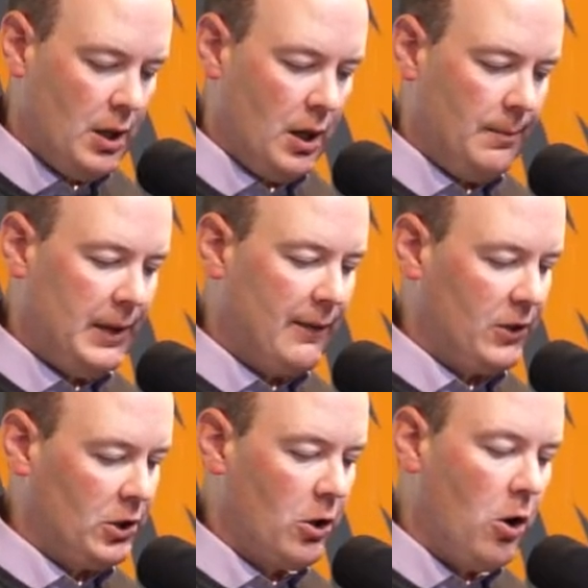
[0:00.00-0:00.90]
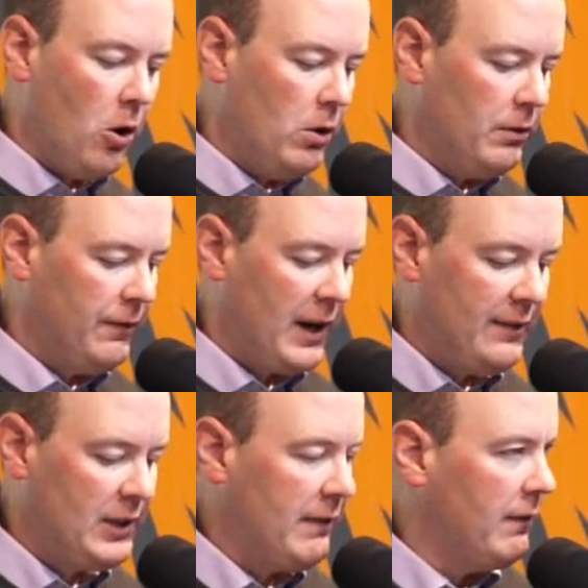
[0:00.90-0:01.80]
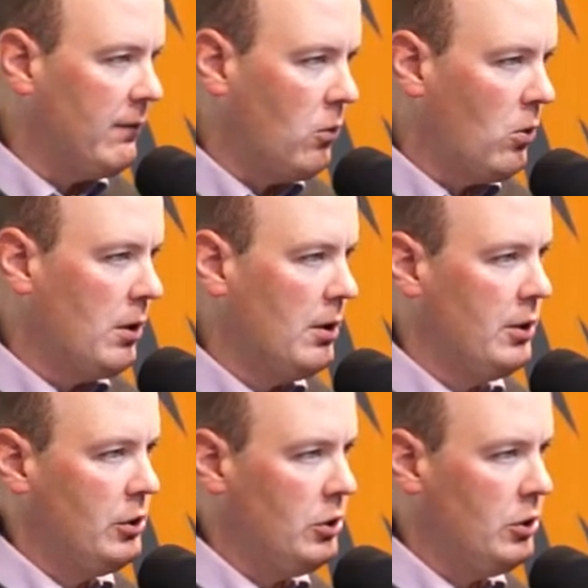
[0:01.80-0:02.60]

Um, give us a call, 574